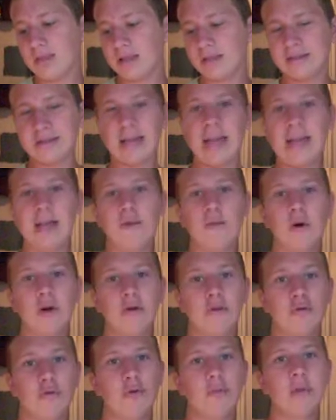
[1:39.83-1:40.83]
take
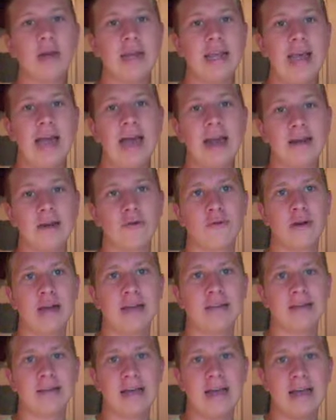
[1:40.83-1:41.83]
one group and
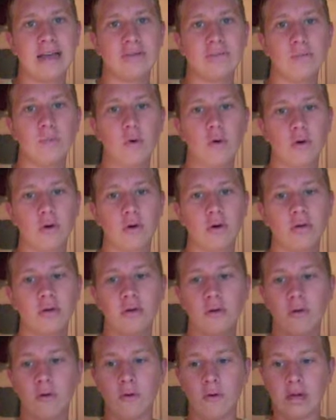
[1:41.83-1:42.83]
categorize it as
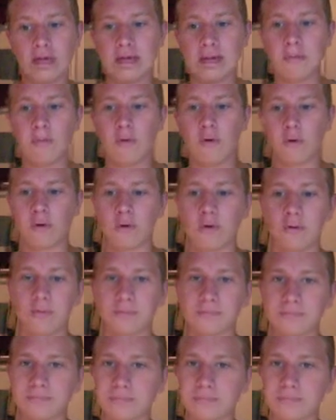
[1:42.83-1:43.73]
moral or immoral